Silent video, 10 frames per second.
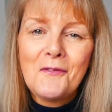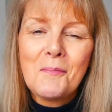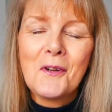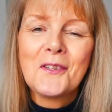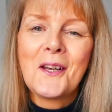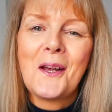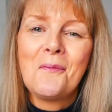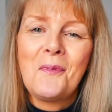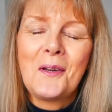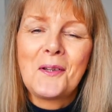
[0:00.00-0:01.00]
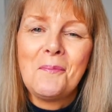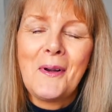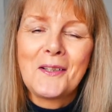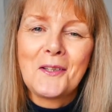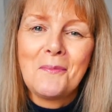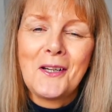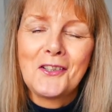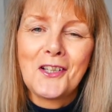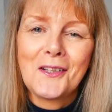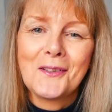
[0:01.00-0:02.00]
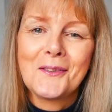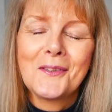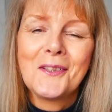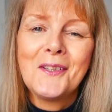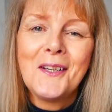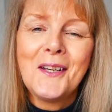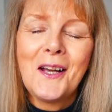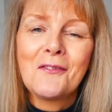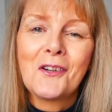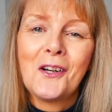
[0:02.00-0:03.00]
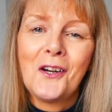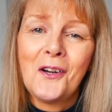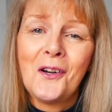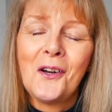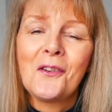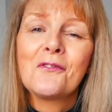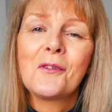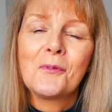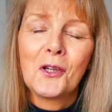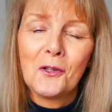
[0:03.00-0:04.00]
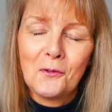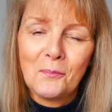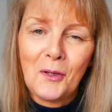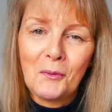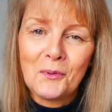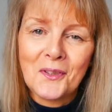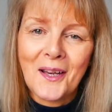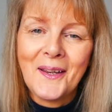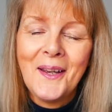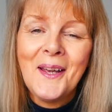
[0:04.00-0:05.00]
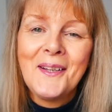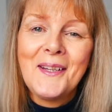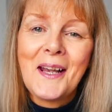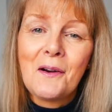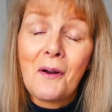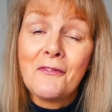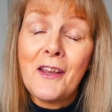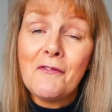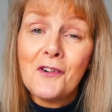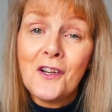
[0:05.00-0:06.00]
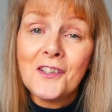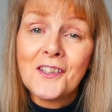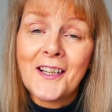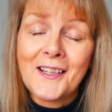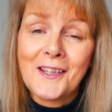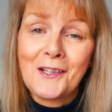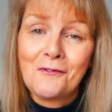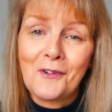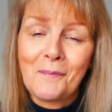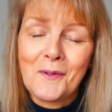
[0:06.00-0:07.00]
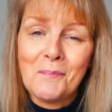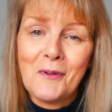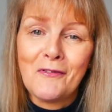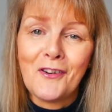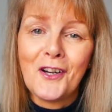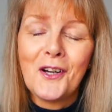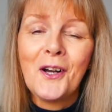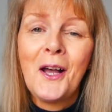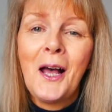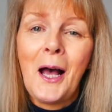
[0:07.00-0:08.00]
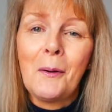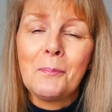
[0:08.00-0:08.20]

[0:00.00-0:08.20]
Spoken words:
everybody and welcome back to my channel. Today I've got a haul from Cult Beauty. Now I've never ordered anything from them before. I